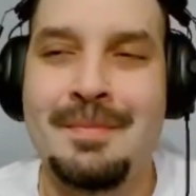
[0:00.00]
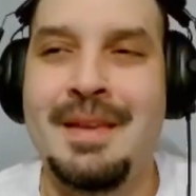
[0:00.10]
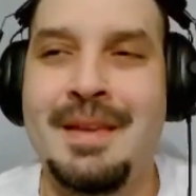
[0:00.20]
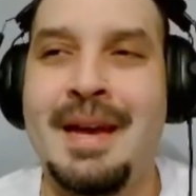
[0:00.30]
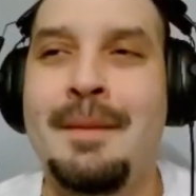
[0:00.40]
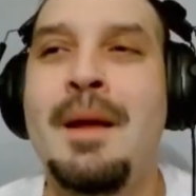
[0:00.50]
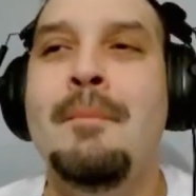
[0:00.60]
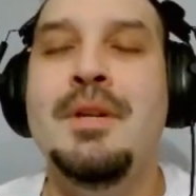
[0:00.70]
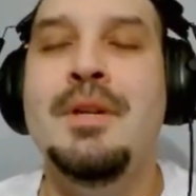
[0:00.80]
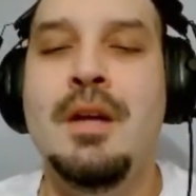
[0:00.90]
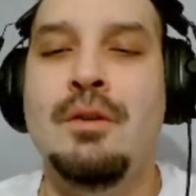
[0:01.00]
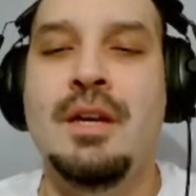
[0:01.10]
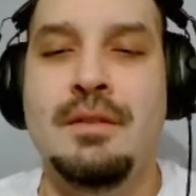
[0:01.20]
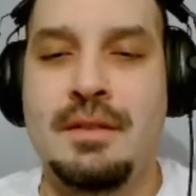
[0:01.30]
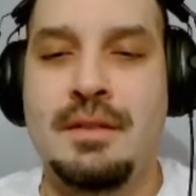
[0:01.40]
Yeah, but no,
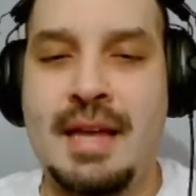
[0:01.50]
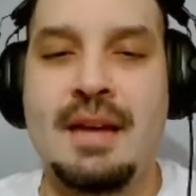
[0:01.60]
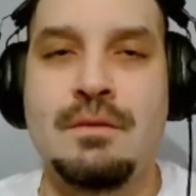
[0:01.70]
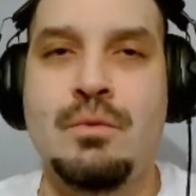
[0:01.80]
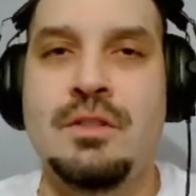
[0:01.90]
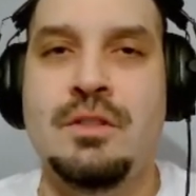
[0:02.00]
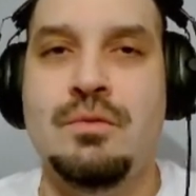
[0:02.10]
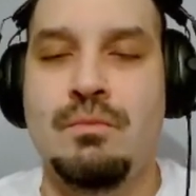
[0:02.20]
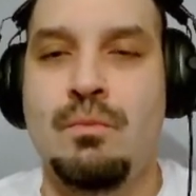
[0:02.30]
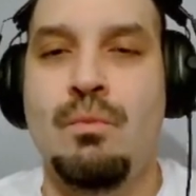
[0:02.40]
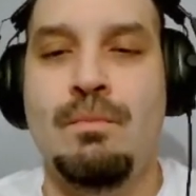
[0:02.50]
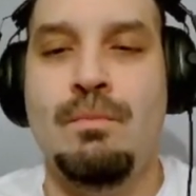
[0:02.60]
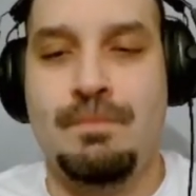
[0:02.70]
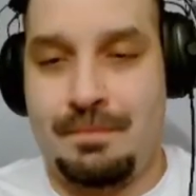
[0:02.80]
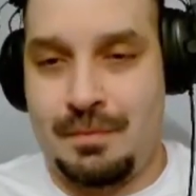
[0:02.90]
that was
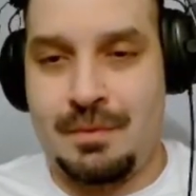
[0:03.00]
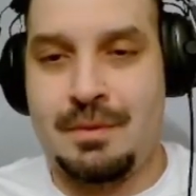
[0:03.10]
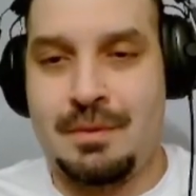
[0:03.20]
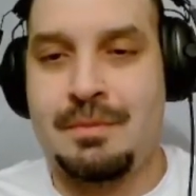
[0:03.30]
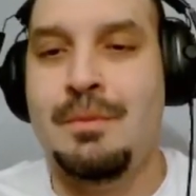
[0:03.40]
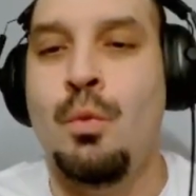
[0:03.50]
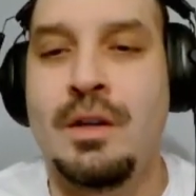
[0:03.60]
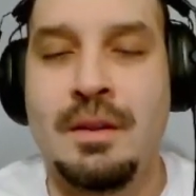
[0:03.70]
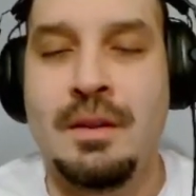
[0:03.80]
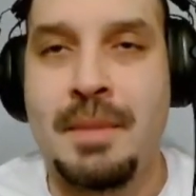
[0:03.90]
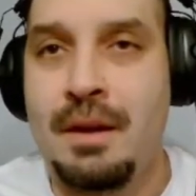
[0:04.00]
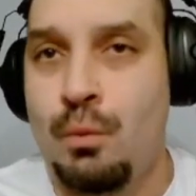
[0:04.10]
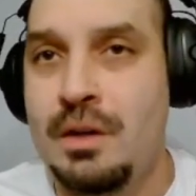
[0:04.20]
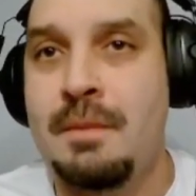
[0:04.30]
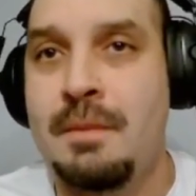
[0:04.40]
one of the
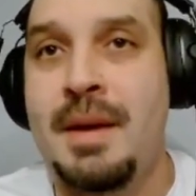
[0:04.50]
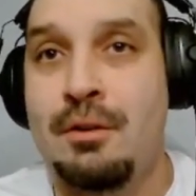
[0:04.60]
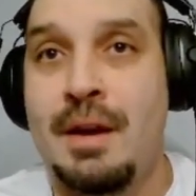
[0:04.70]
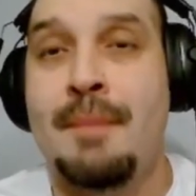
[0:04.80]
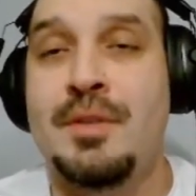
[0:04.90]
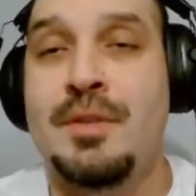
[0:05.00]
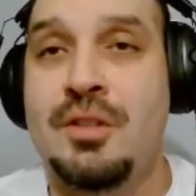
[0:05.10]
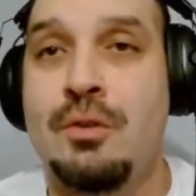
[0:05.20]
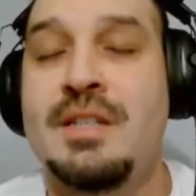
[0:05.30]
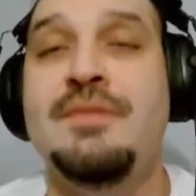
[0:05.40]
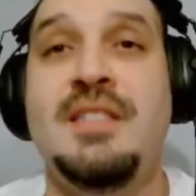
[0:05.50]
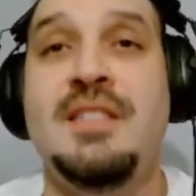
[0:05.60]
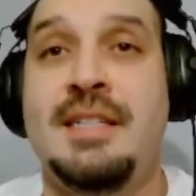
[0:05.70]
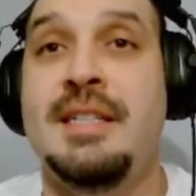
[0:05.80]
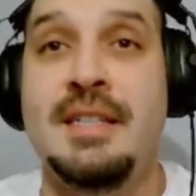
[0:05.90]
better episodes I've seen in
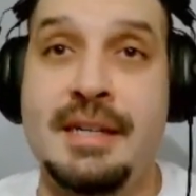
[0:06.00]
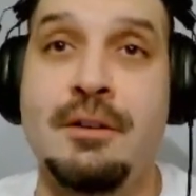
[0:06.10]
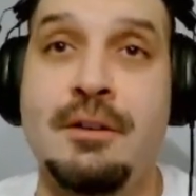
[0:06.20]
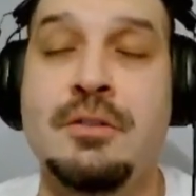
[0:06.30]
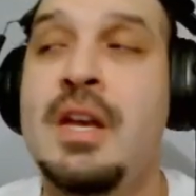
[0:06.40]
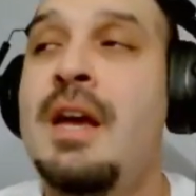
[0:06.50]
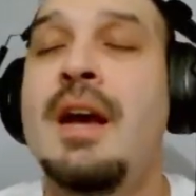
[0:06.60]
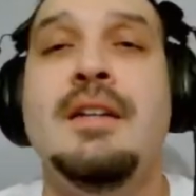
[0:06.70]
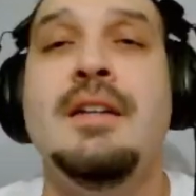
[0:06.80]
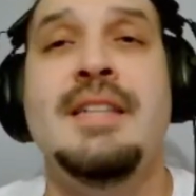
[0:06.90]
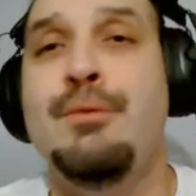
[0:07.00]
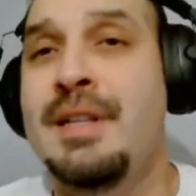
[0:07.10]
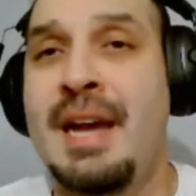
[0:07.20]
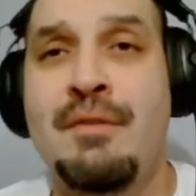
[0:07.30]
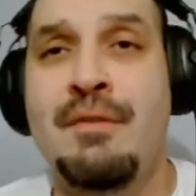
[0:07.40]
years, because I really
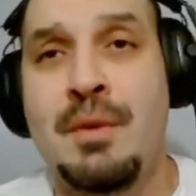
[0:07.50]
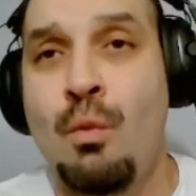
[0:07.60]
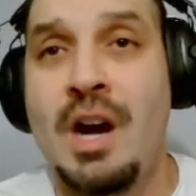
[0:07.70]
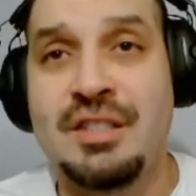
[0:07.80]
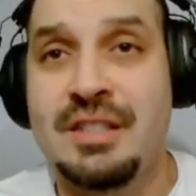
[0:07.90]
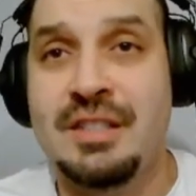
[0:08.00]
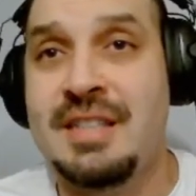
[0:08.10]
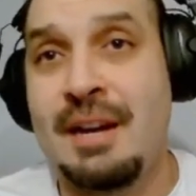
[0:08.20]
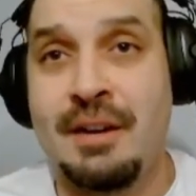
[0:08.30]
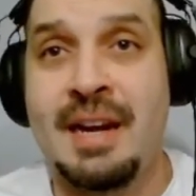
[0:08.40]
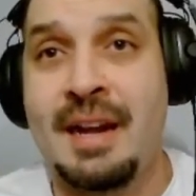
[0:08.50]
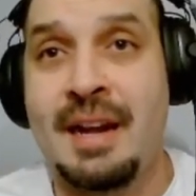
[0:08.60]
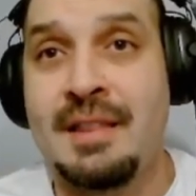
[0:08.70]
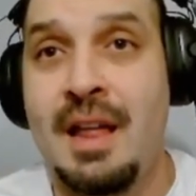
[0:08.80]
haven't been watching Saturday Night Live.